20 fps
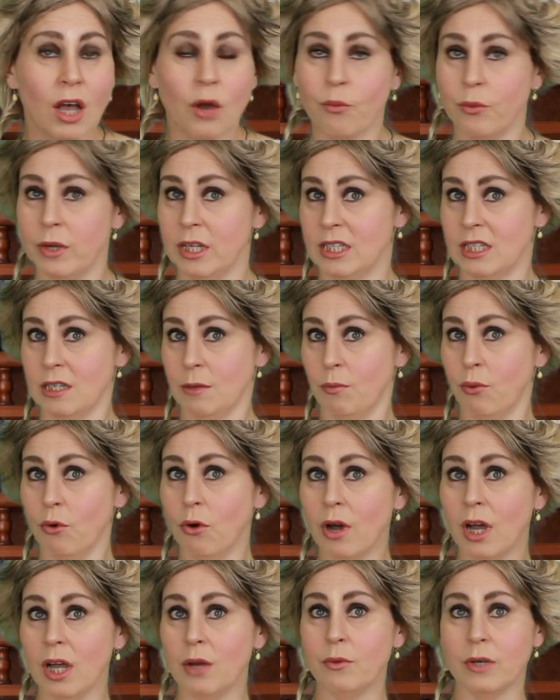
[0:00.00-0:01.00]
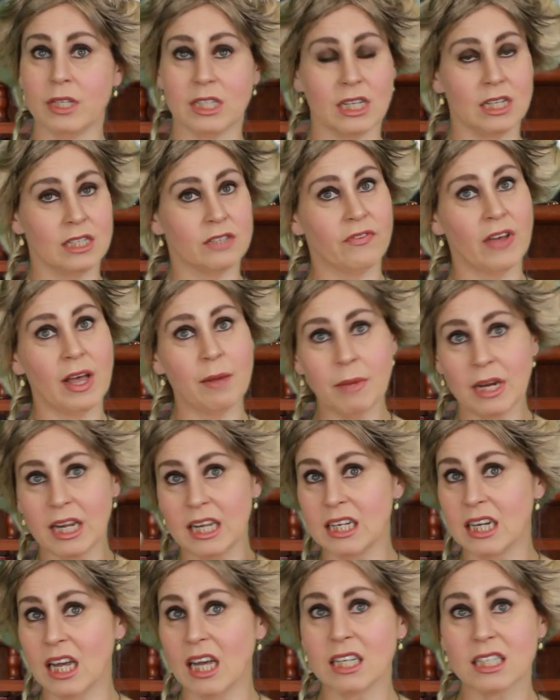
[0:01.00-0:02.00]
with the boy, with his
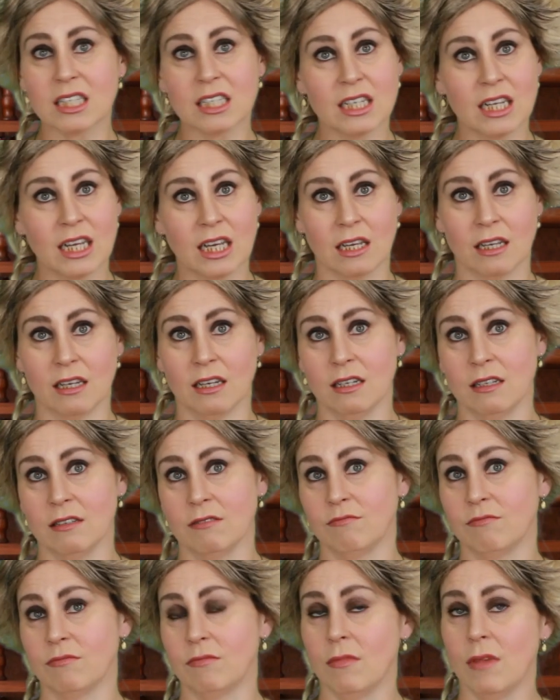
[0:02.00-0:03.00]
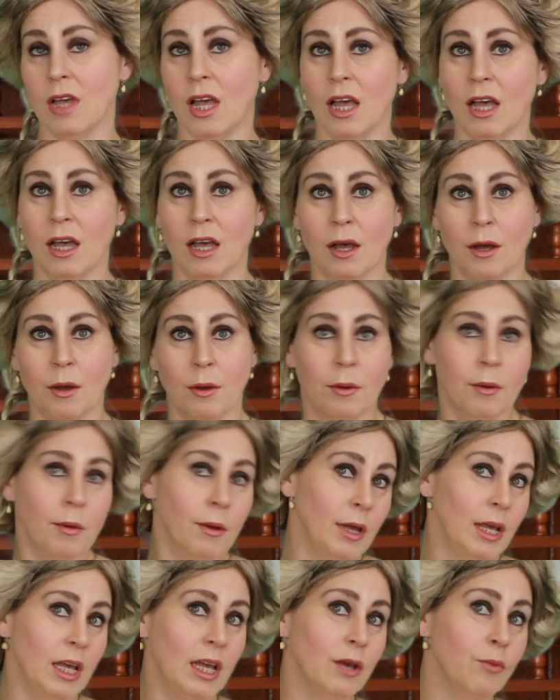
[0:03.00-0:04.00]
family, nothing.
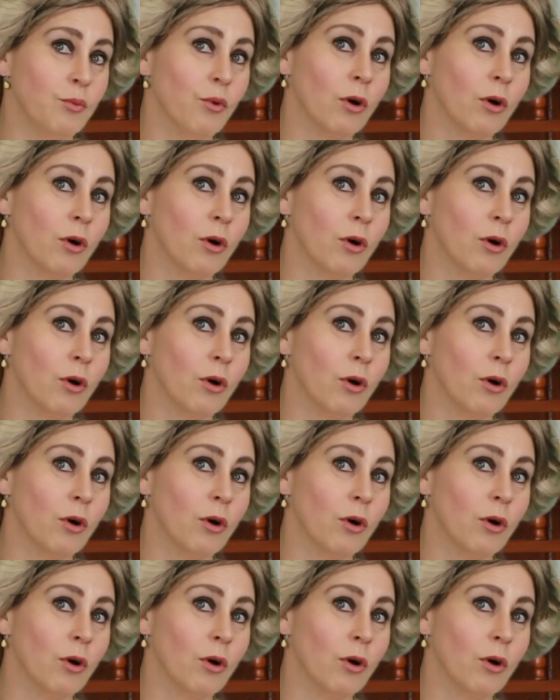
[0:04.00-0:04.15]
He